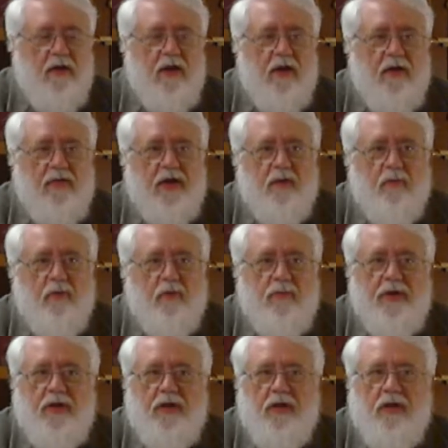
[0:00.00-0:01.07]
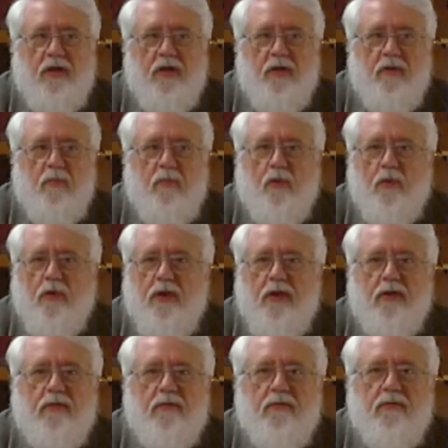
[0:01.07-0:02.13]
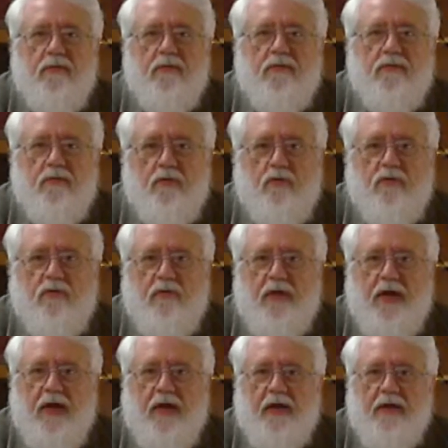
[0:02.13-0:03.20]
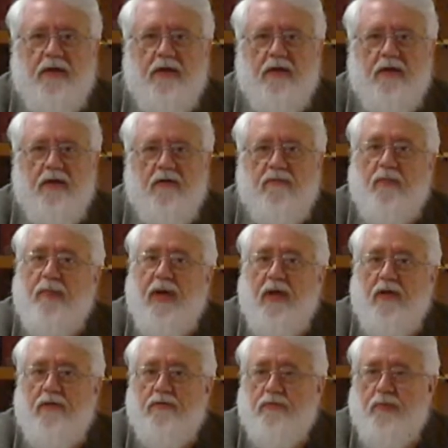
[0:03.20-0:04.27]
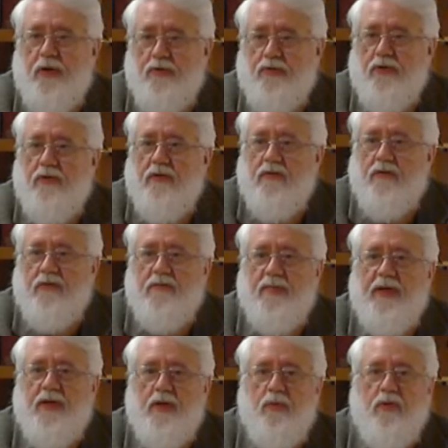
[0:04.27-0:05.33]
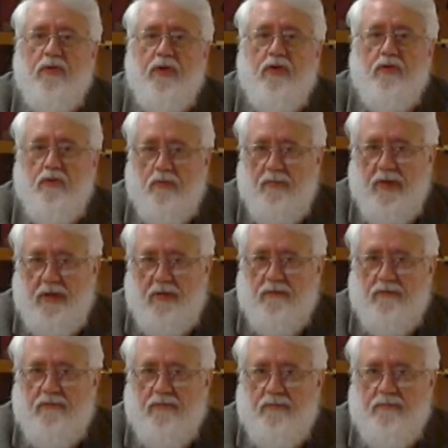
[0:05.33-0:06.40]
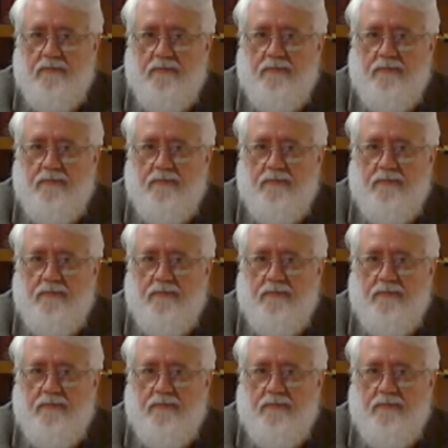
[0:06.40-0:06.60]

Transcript: They would be more in suit for the idea of a balanced budget, that spending within your means.